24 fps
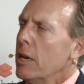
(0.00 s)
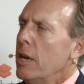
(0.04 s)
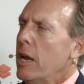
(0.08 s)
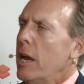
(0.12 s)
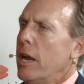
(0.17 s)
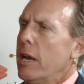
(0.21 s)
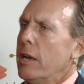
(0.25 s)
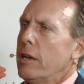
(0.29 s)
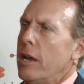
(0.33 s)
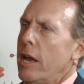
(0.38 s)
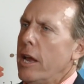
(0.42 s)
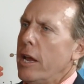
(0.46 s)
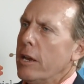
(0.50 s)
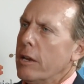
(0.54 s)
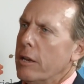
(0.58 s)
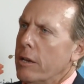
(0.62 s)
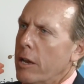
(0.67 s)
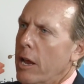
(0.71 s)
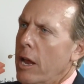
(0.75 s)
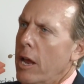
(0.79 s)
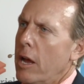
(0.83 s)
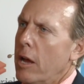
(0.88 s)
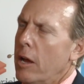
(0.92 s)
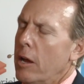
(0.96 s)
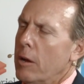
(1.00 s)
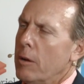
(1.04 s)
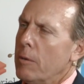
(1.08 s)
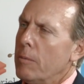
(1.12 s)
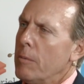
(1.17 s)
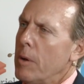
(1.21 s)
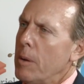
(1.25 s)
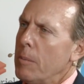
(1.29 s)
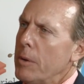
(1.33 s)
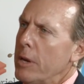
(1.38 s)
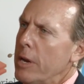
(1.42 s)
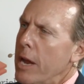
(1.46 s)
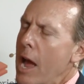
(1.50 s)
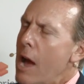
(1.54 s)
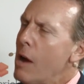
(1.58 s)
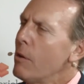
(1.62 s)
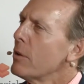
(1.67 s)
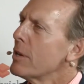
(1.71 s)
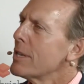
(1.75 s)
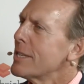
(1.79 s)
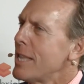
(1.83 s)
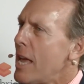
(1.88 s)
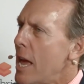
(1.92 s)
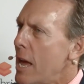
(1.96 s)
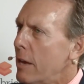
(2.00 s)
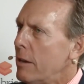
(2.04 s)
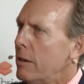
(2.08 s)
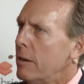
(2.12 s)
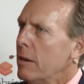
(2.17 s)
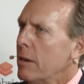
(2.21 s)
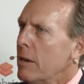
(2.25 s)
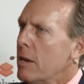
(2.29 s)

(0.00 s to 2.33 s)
and I mean, how is that